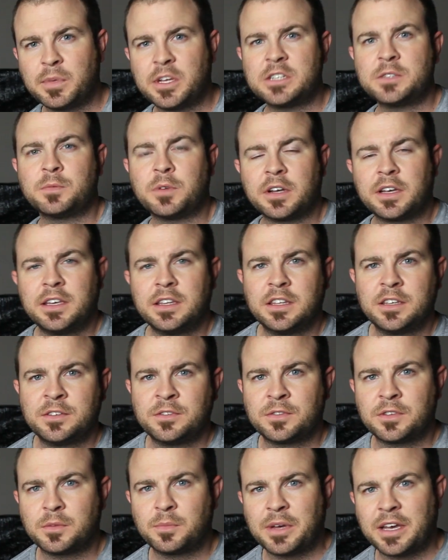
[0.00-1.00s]
benchmarking this
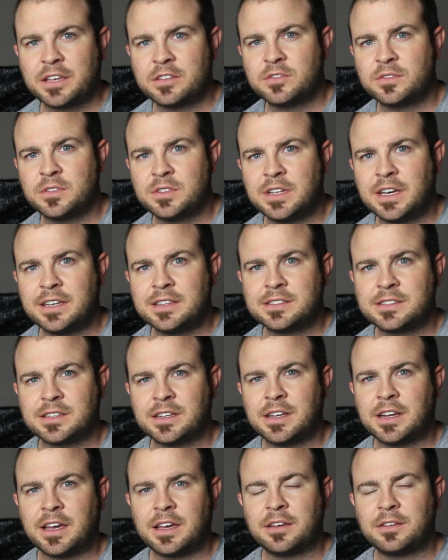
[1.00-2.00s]
for the past few days,
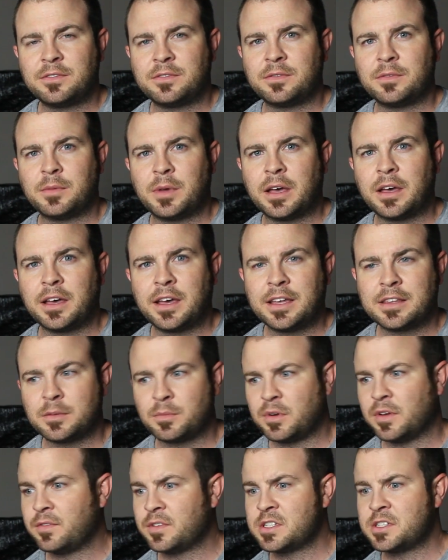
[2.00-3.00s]
and I've uh, had the
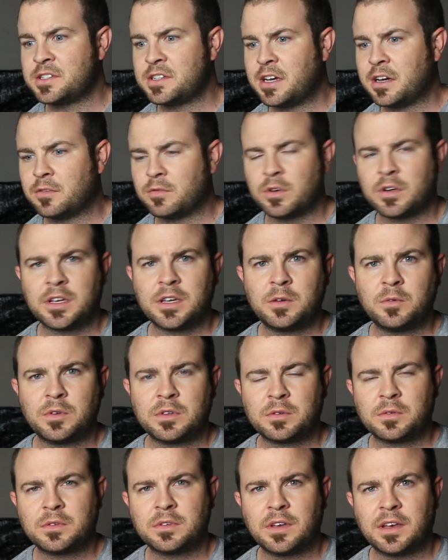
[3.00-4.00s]
privilege now of working with
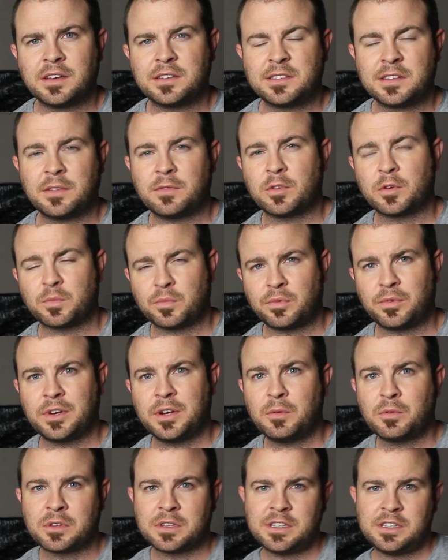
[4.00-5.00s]
uh, several pre
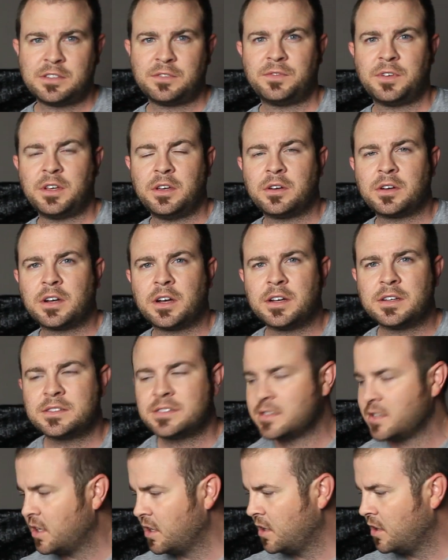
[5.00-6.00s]
release video
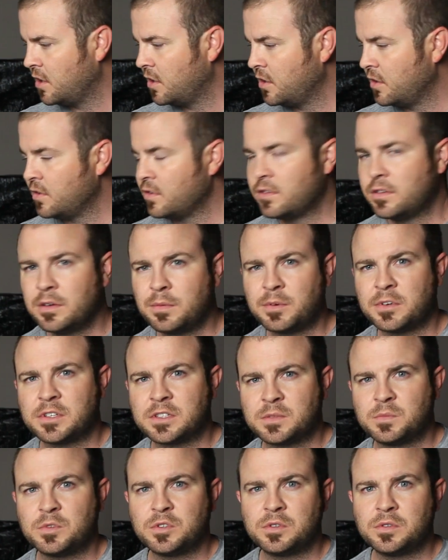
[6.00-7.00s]
cards. Super
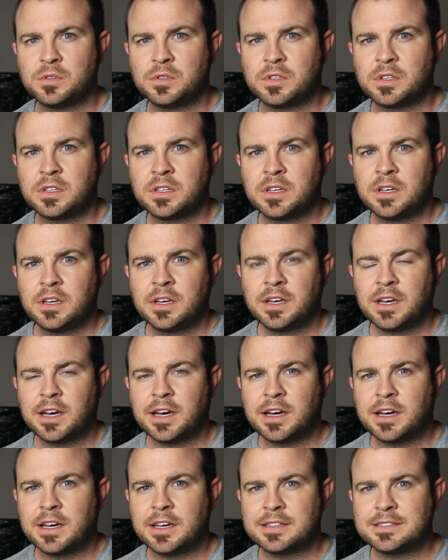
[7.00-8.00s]
smooth,
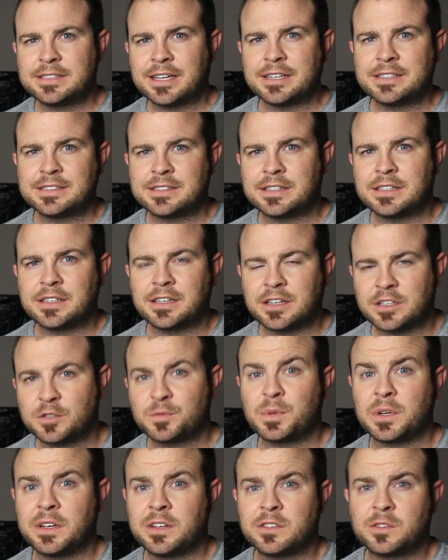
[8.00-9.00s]
uh, testing
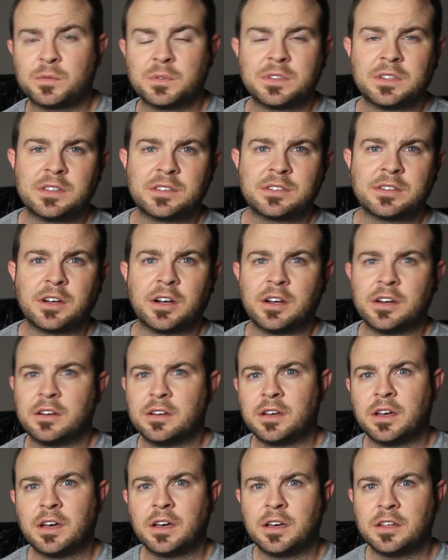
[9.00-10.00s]
experience with this
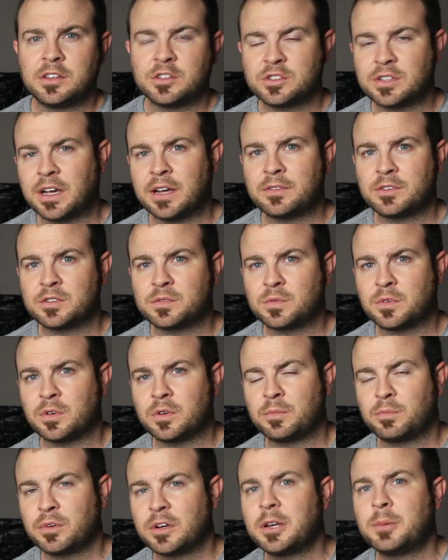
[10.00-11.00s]
card. Uh, the drivers were
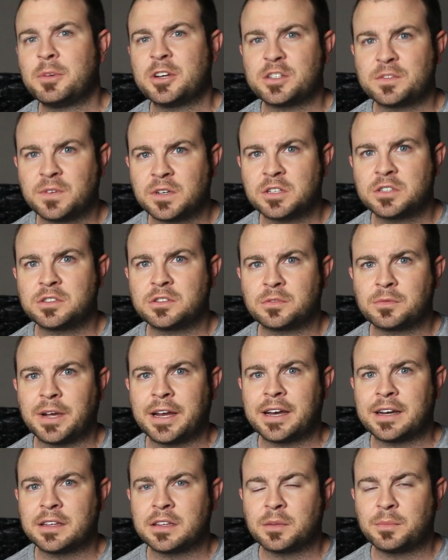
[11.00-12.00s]
pretty much functional right
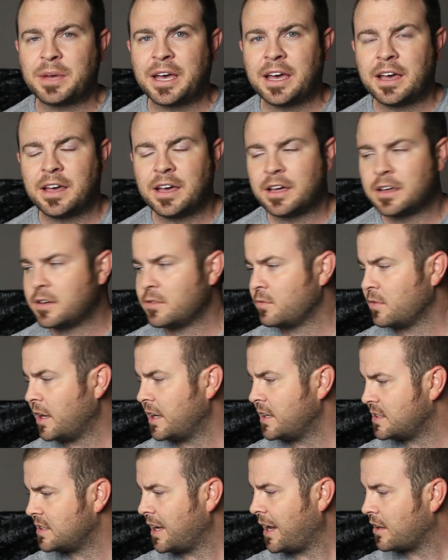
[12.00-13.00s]
out of the uh,
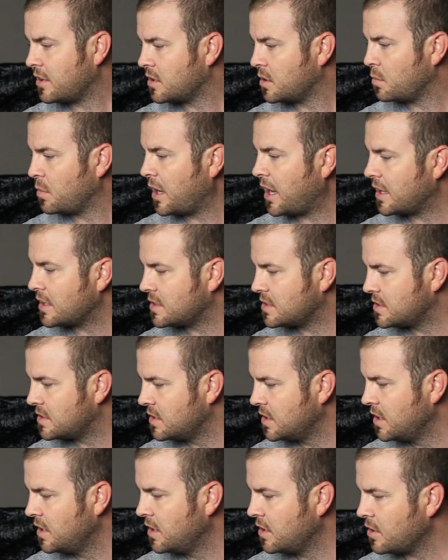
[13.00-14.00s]
right out of the box,
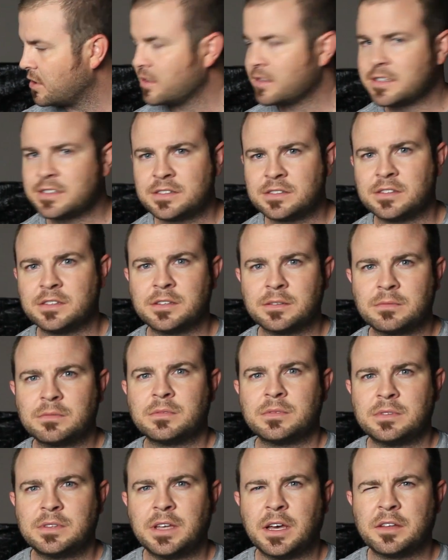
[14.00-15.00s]
or at least the
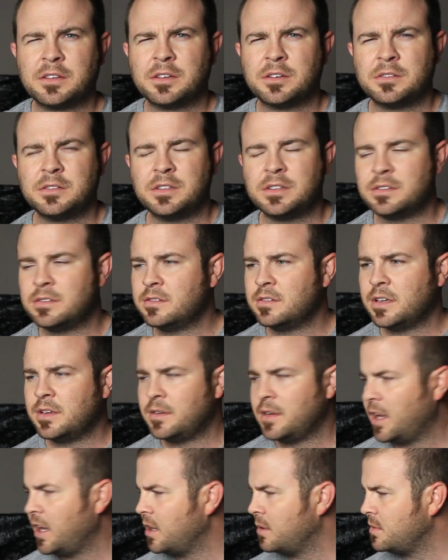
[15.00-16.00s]
download
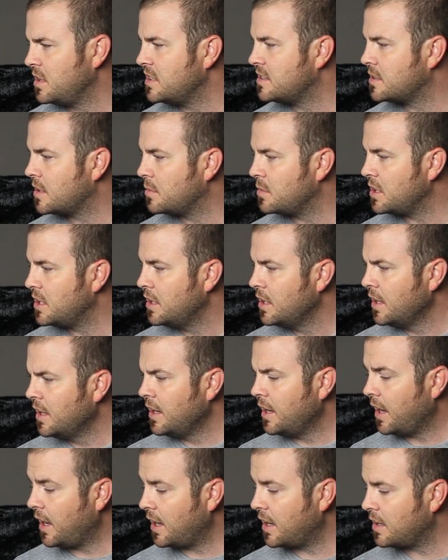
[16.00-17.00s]
that AMD sent me.
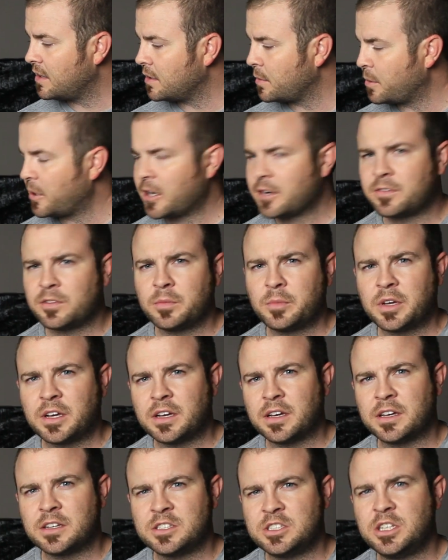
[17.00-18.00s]
And apart from a,
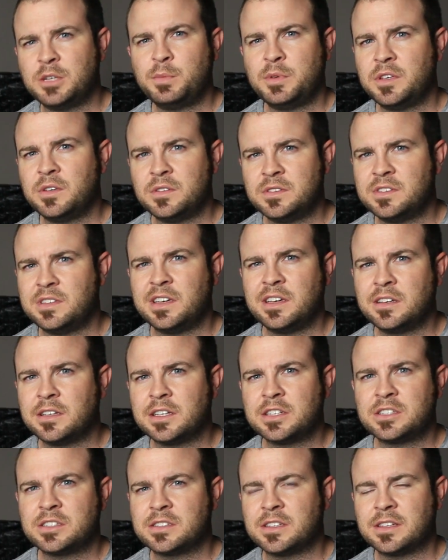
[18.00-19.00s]
a GPU Z
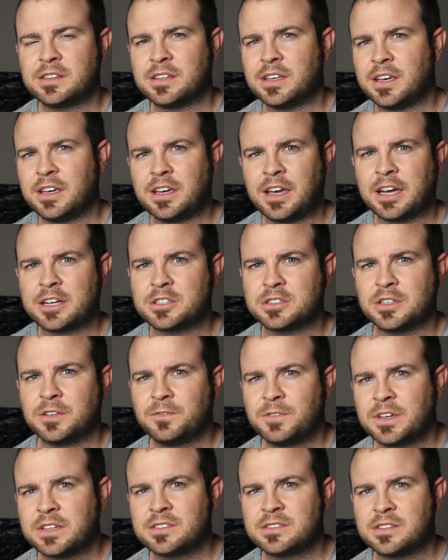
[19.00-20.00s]
glitch that they actually
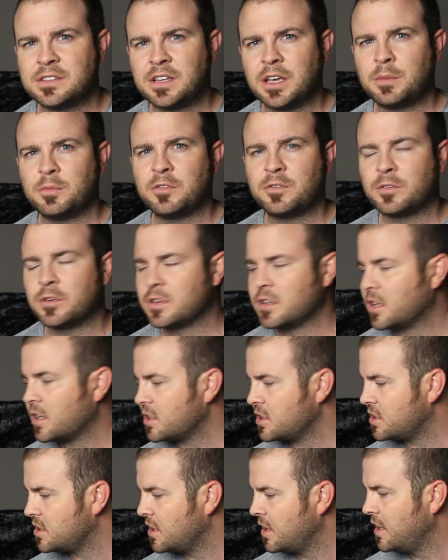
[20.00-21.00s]
fixed the day before
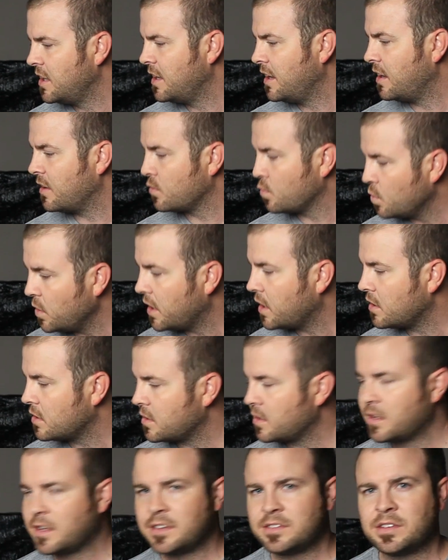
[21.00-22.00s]
launch as well,
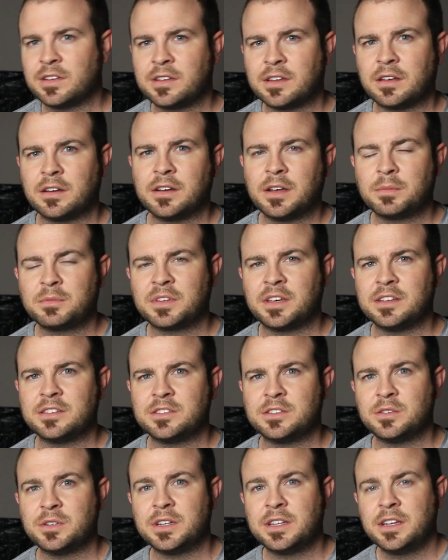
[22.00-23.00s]
or they sent out an update
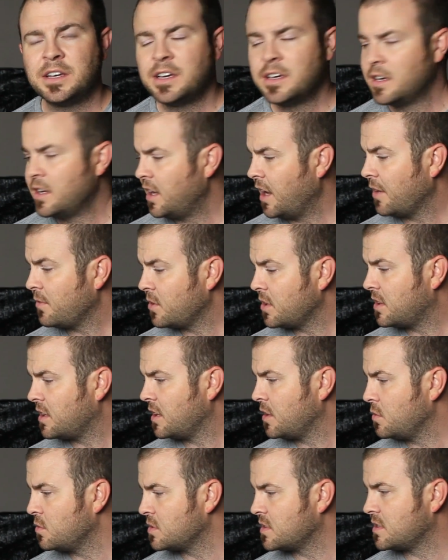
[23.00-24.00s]
to it,
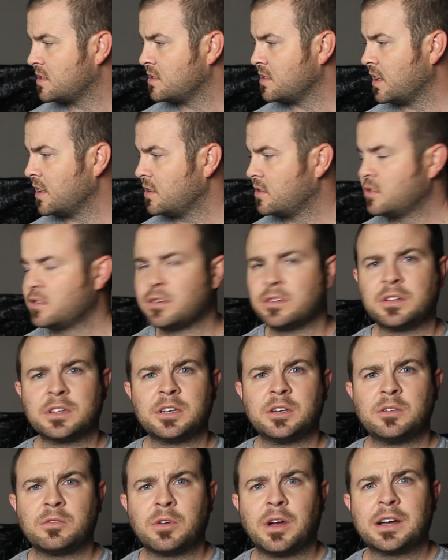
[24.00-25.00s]
everything was like
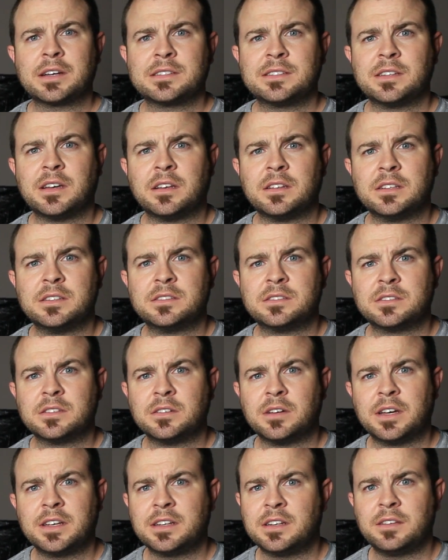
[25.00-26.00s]
totally rock solid.
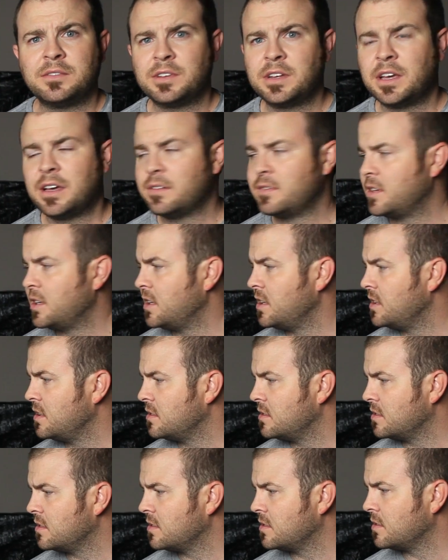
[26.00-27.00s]
So I didn't even have any.
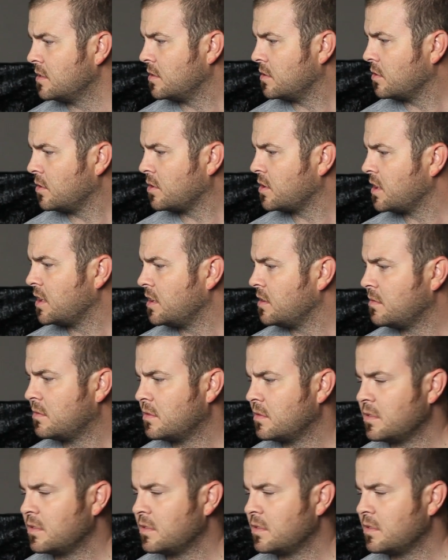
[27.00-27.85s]
The only